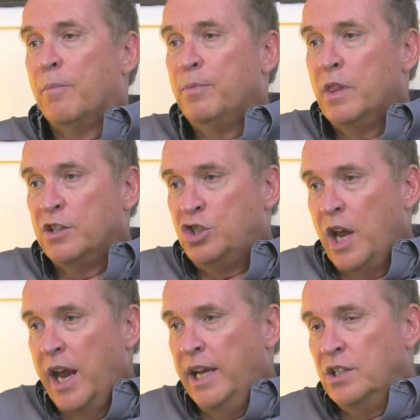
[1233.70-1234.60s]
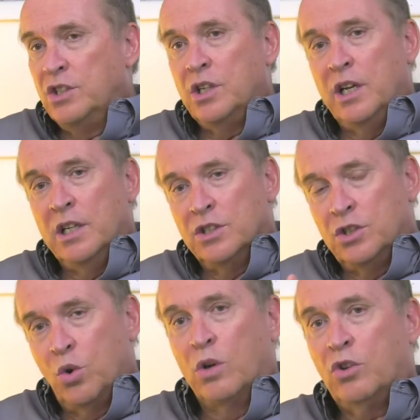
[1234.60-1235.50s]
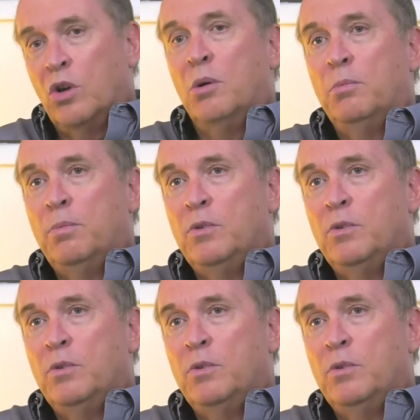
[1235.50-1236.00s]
the change is short-term